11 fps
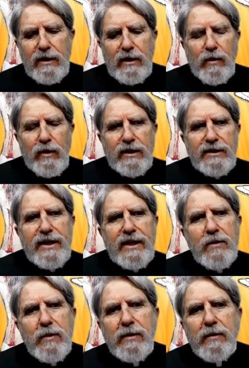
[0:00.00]
We're
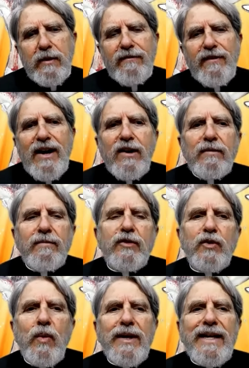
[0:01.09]
continuing with volume
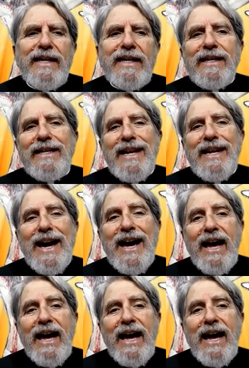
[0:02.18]
29,